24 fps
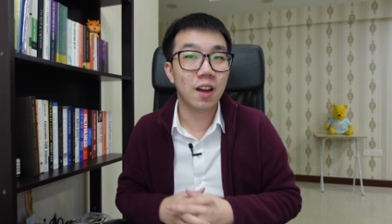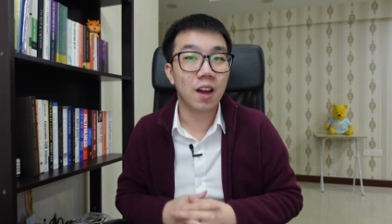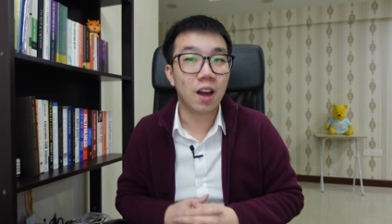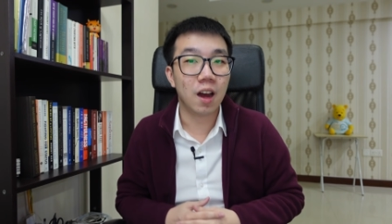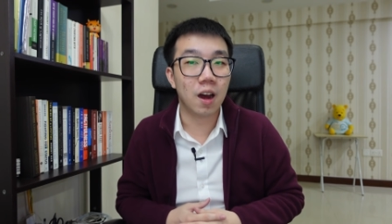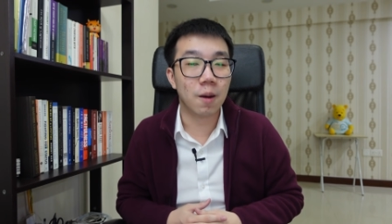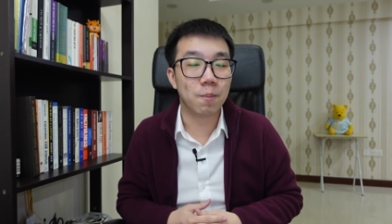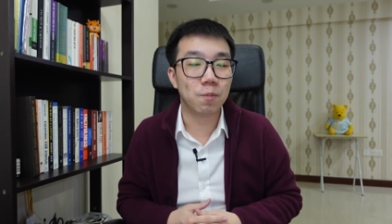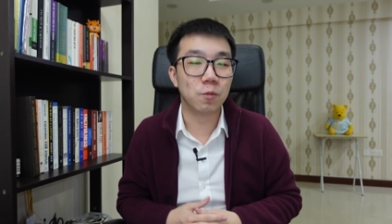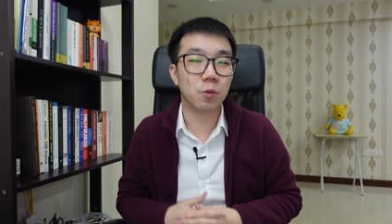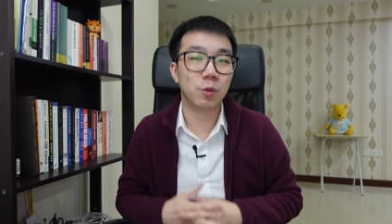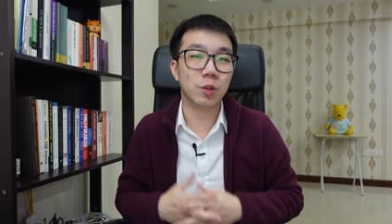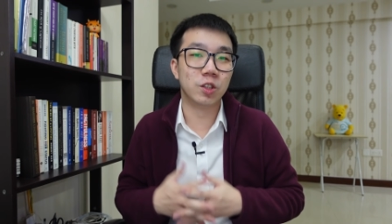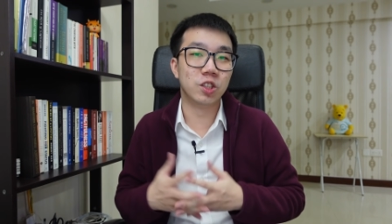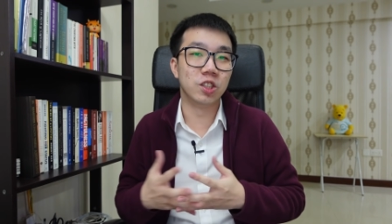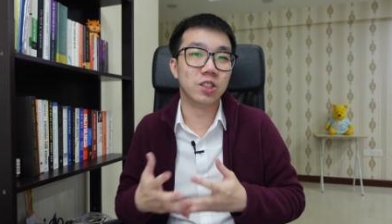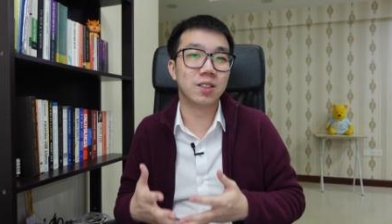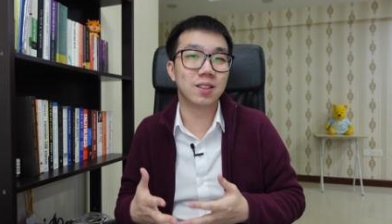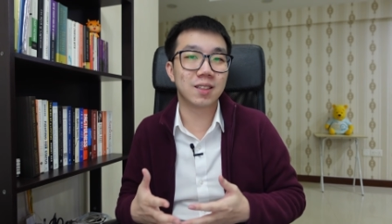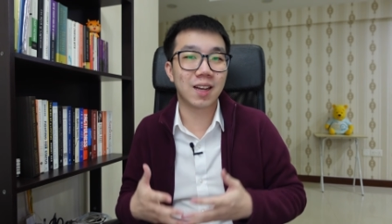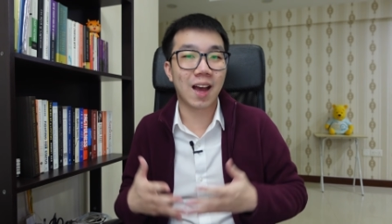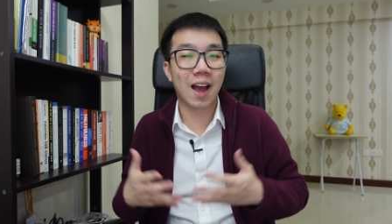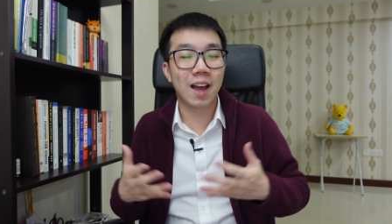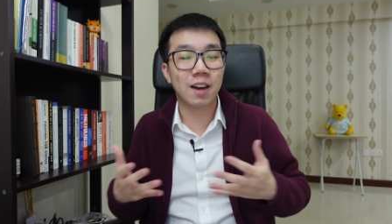um, which
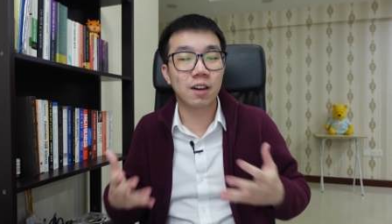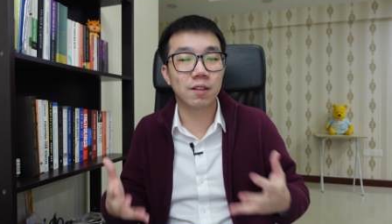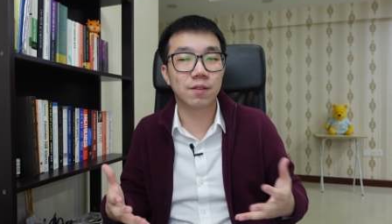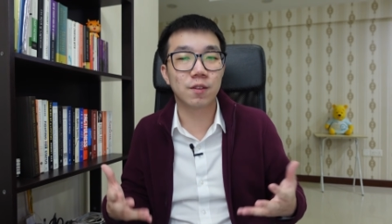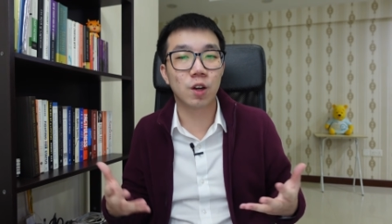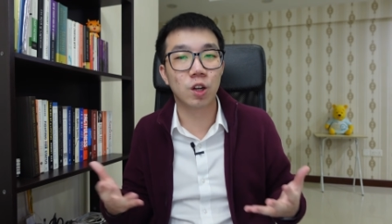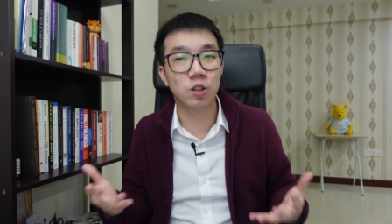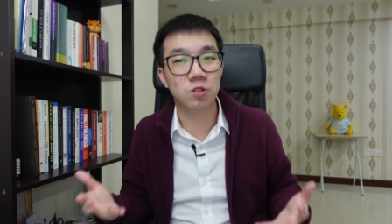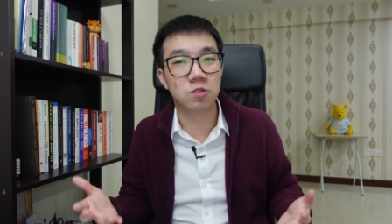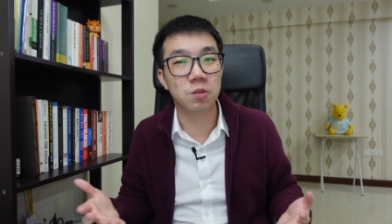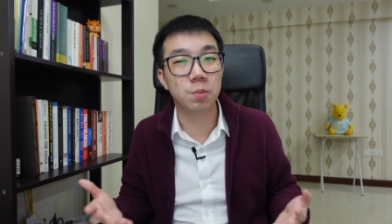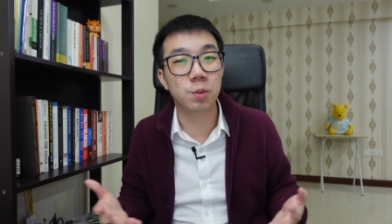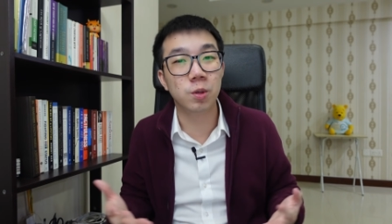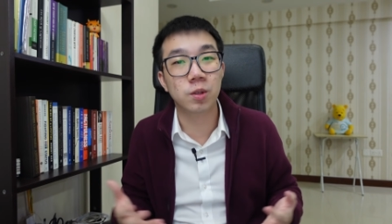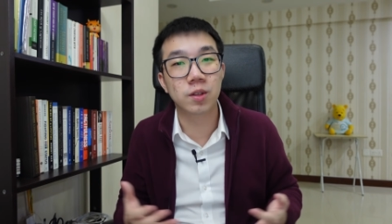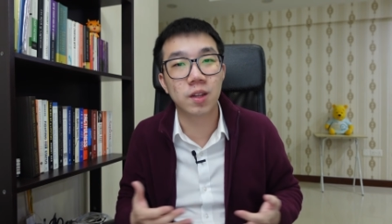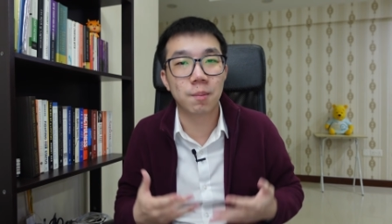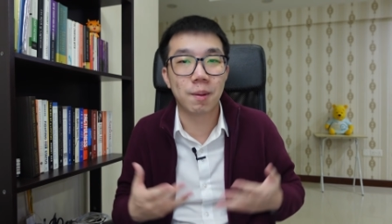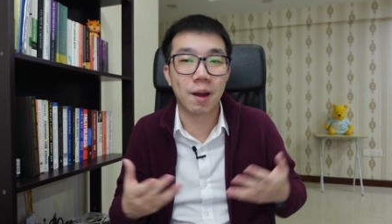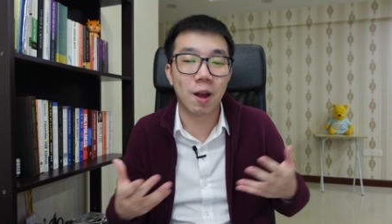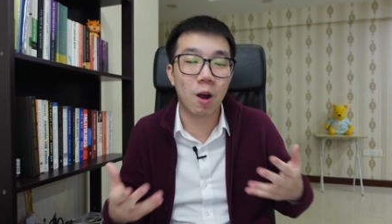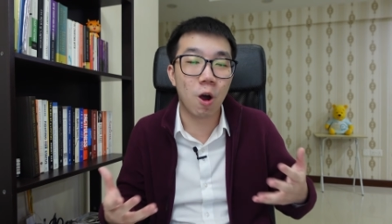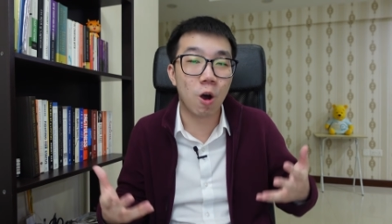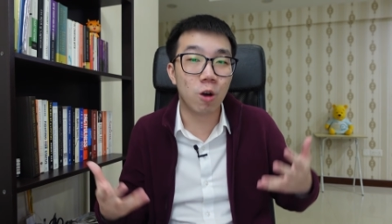is kind of
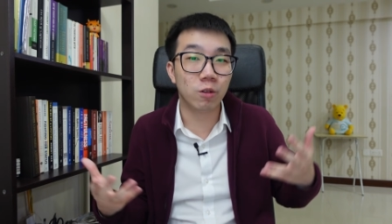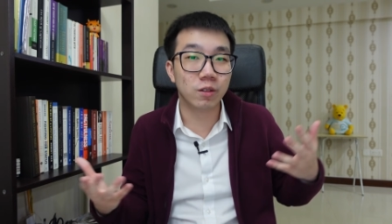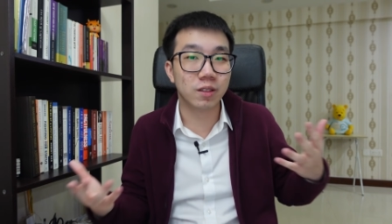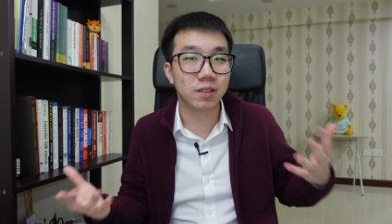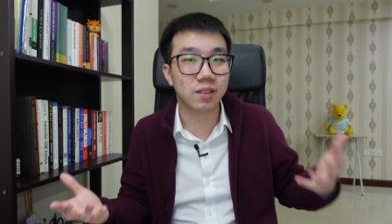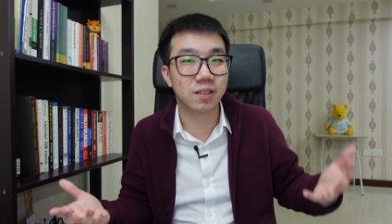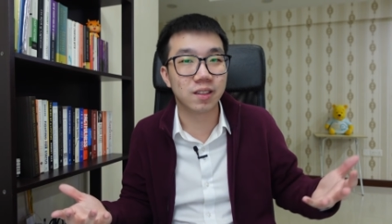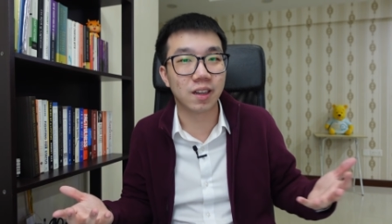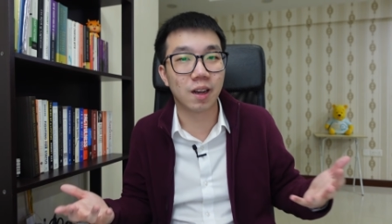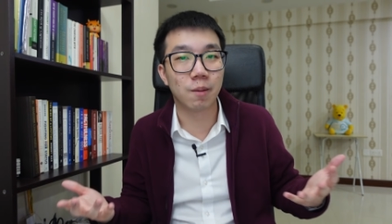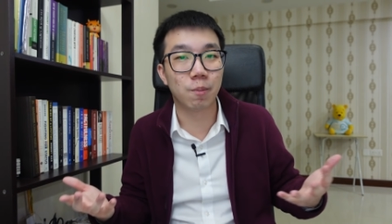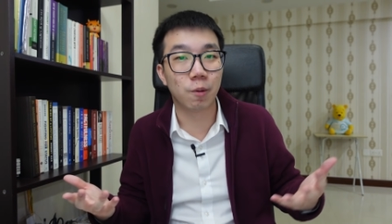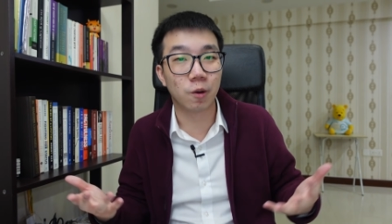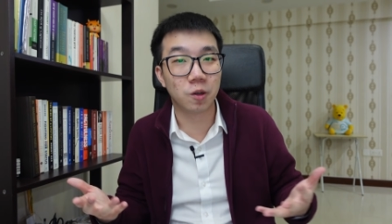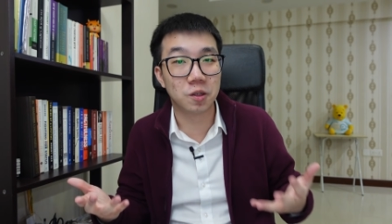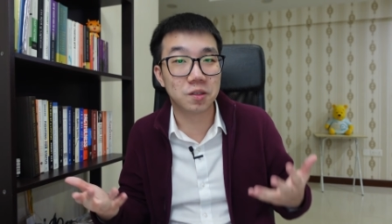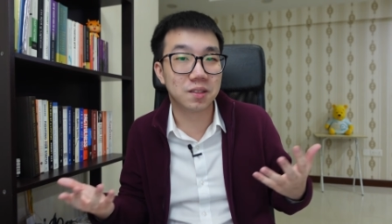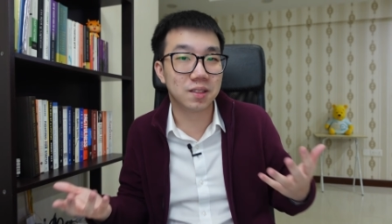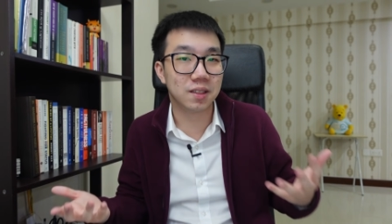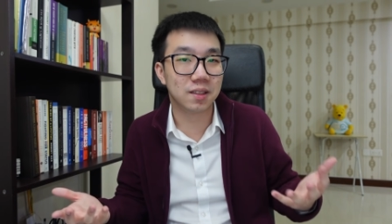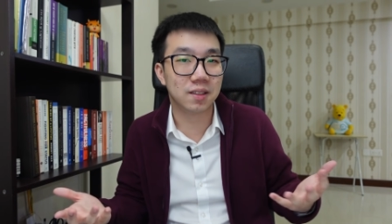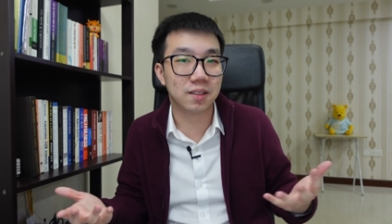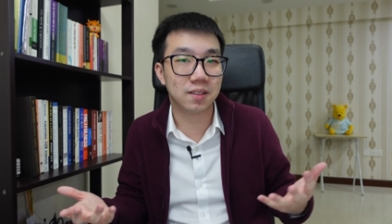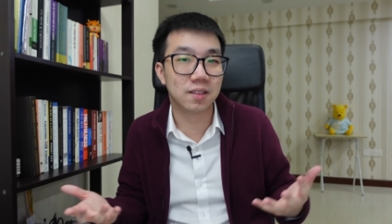contributed by all the Singaporean
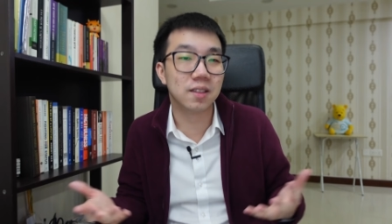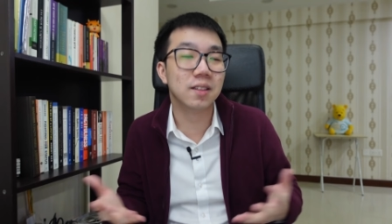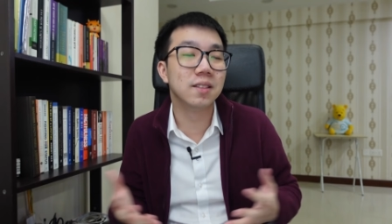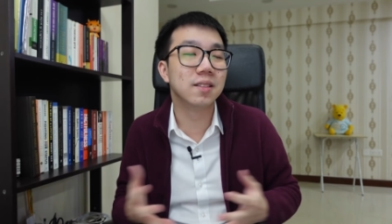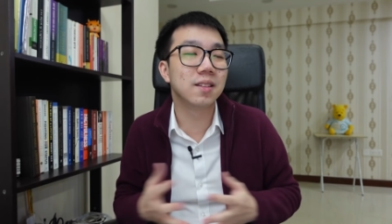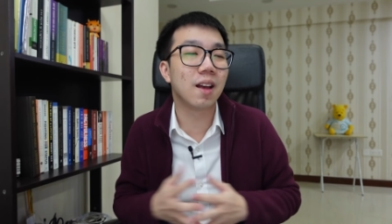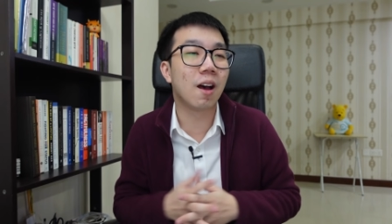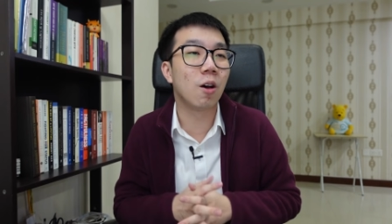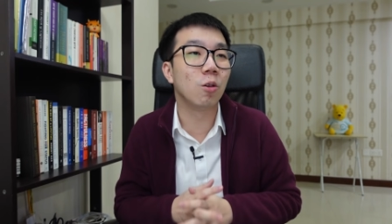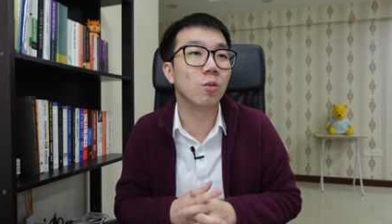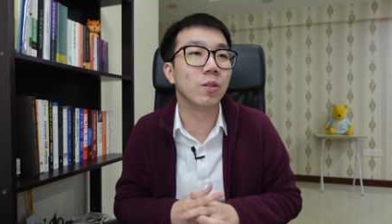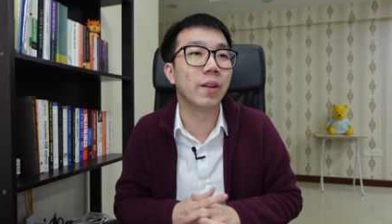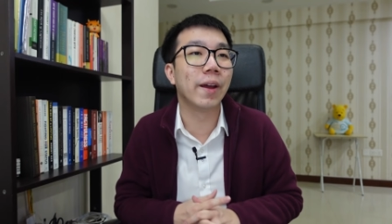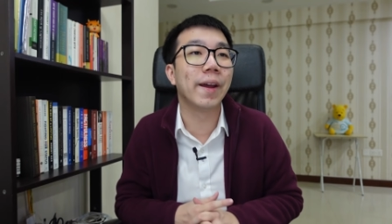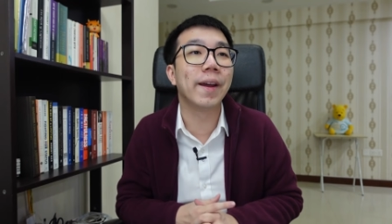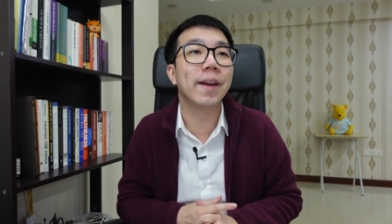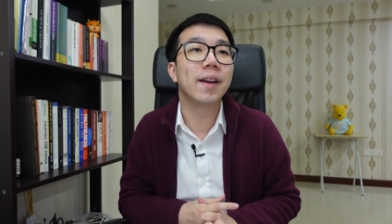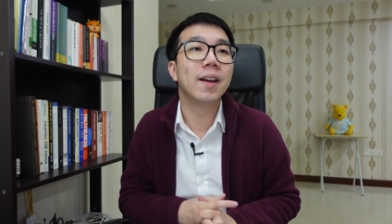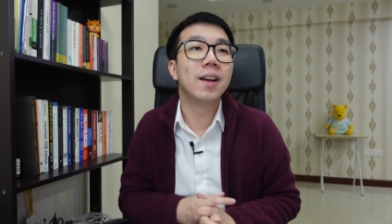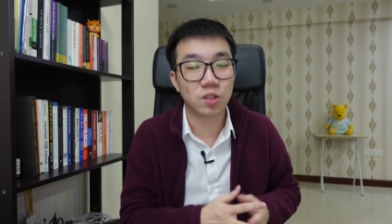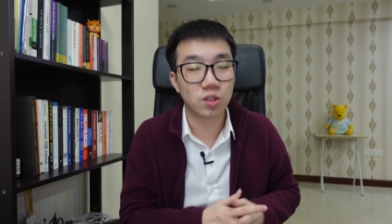citizens out there.